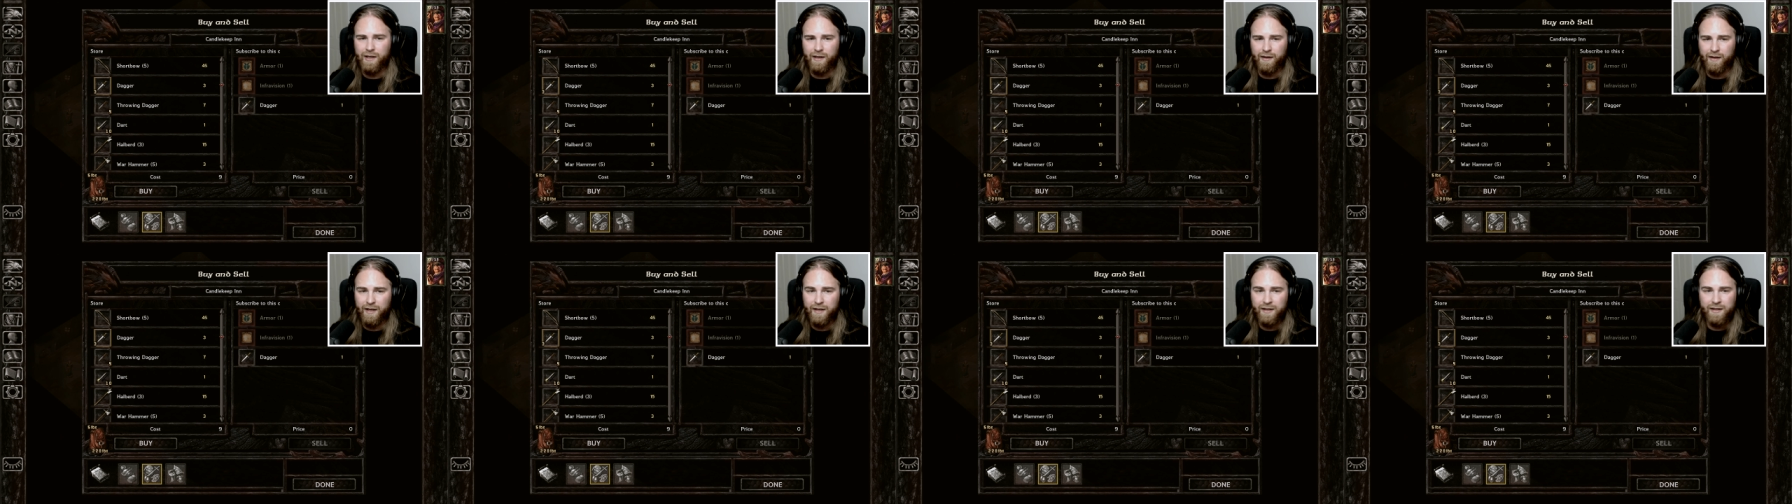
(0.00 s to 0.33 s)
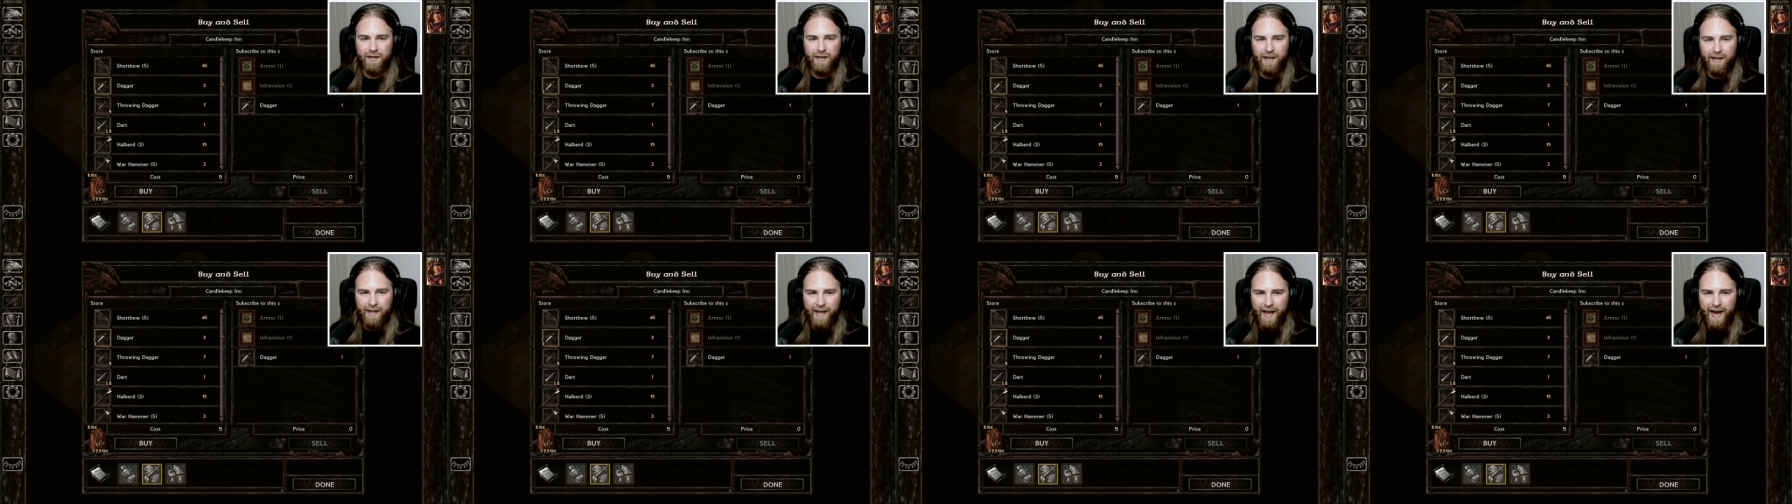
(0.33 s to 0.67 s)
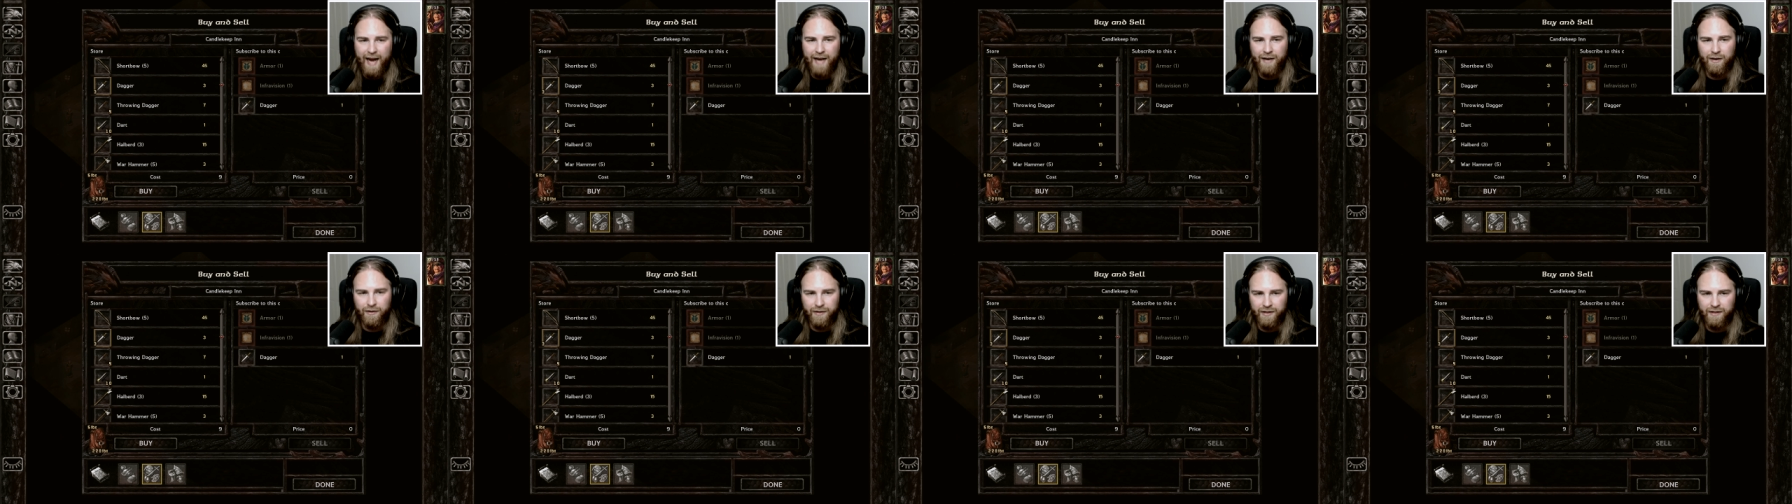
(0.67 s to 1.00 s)
They're literally
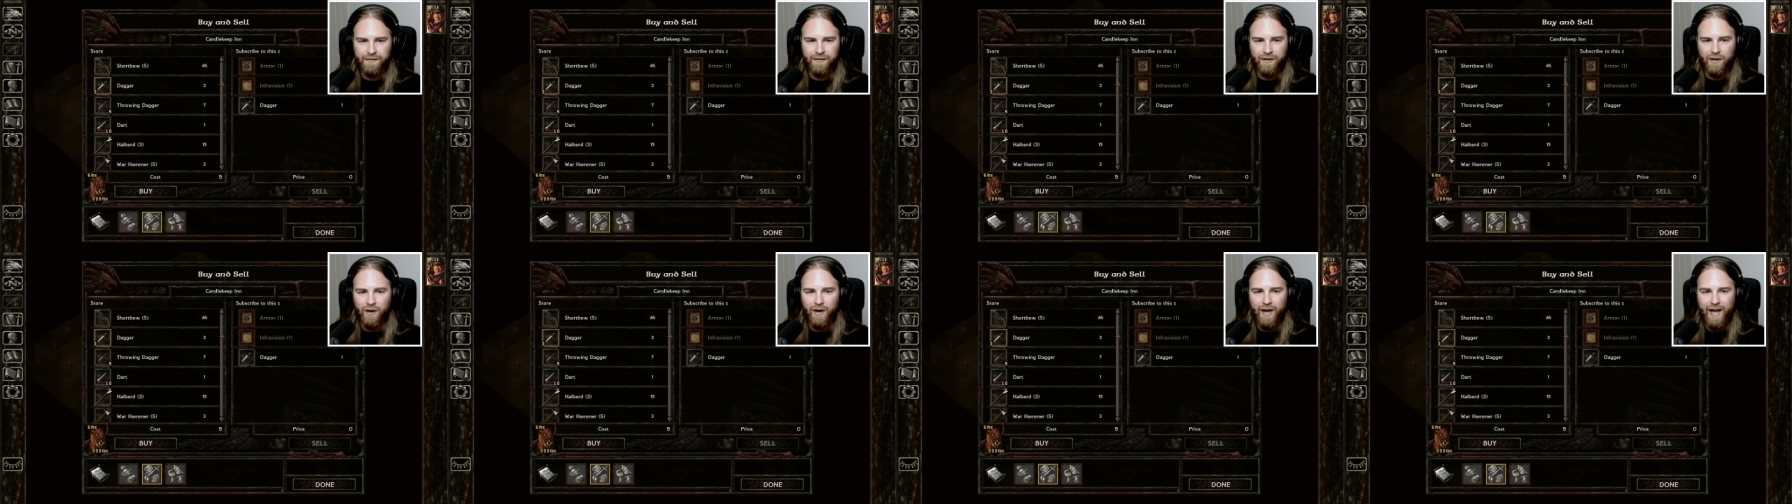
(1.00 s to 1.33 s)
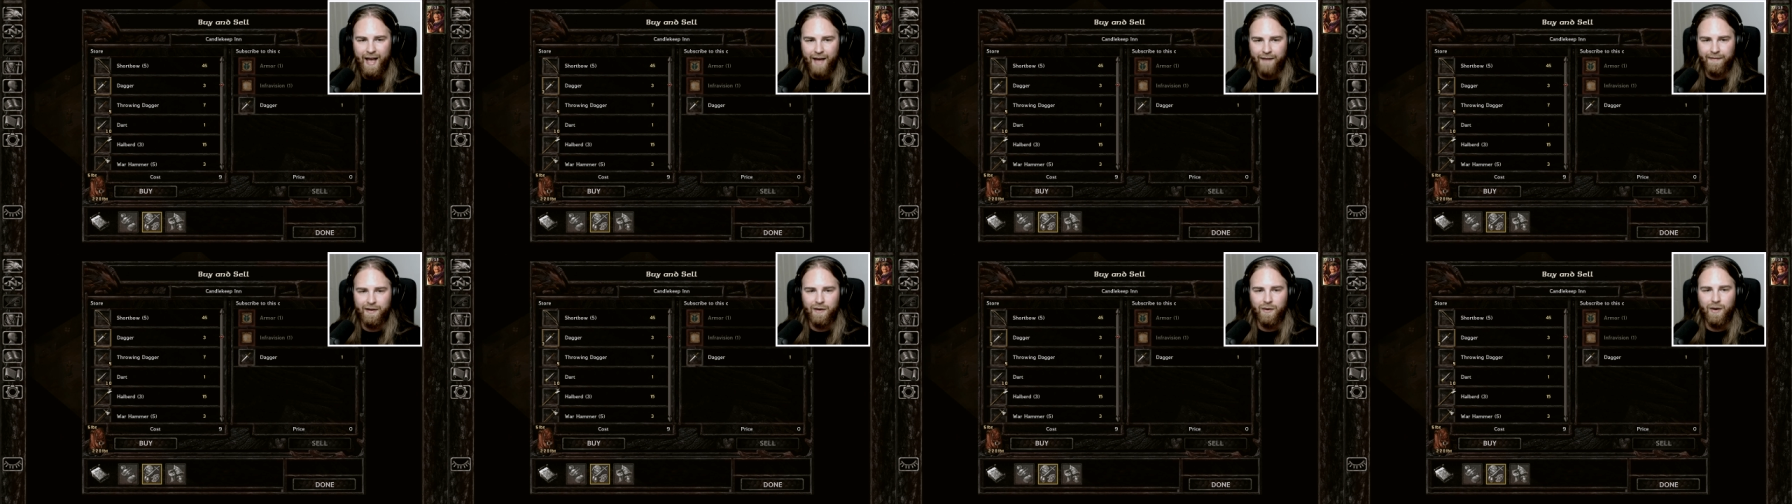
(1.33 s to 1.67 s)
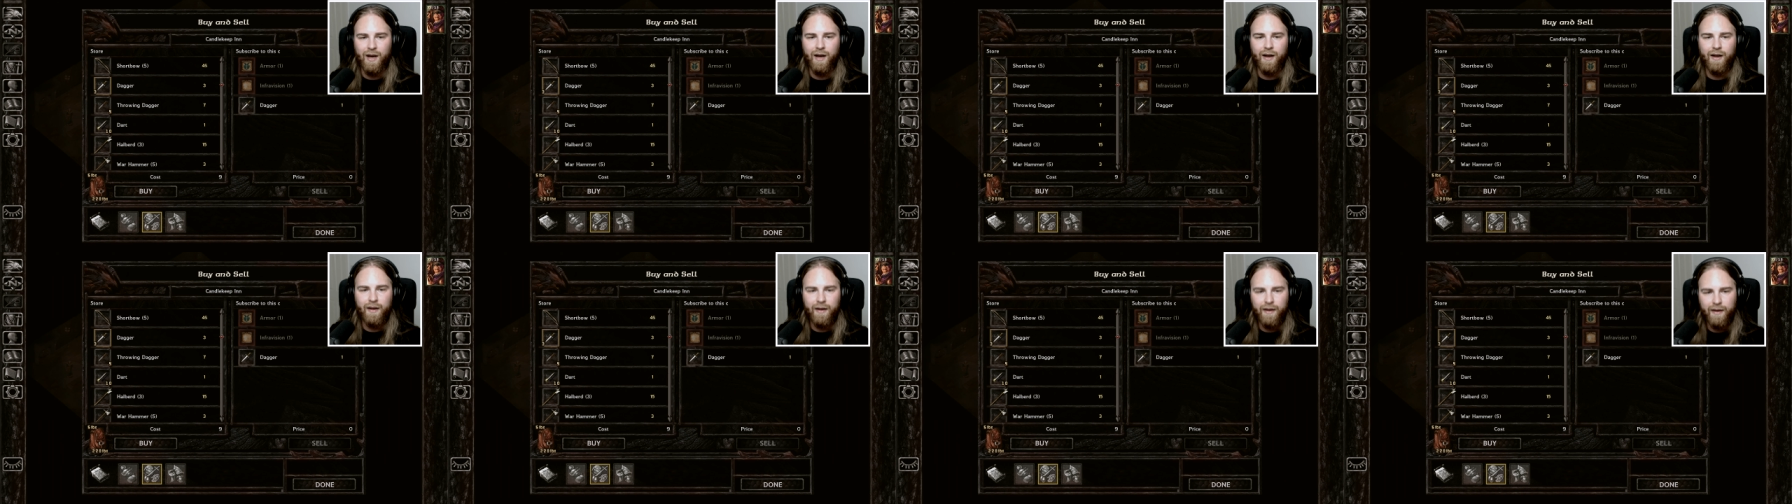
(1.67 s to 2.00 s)
laying on the floor
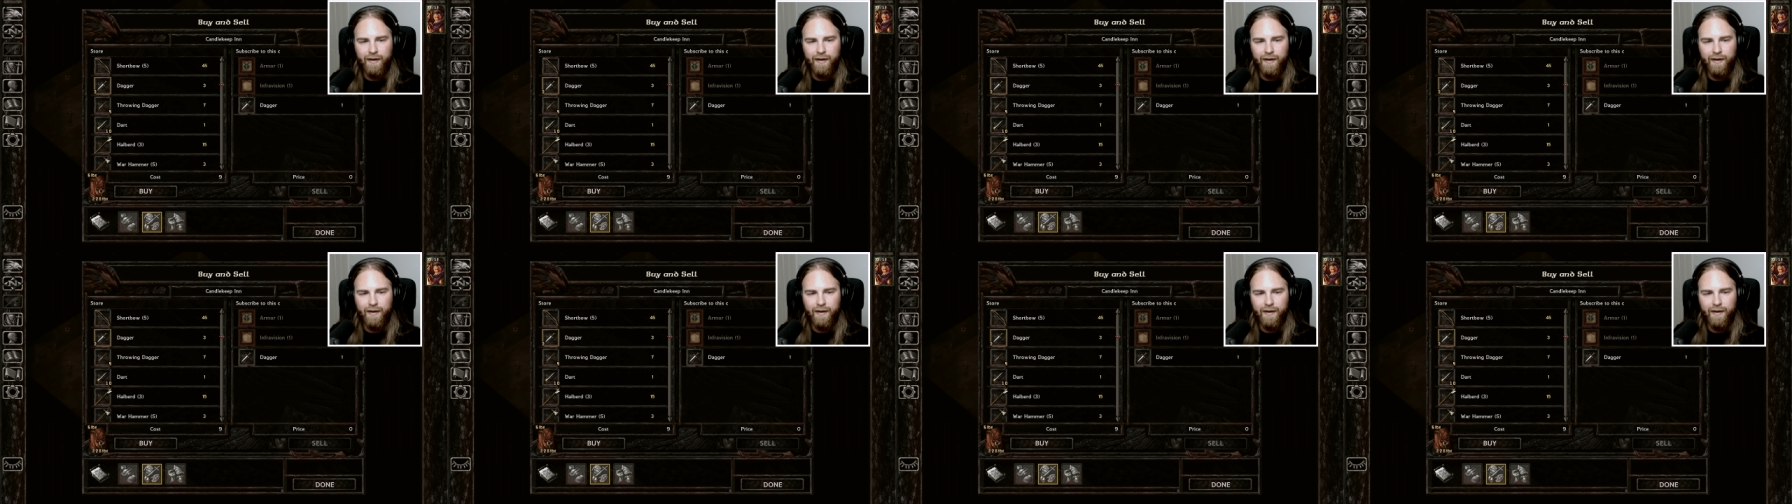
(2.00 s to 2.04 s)
everywhere.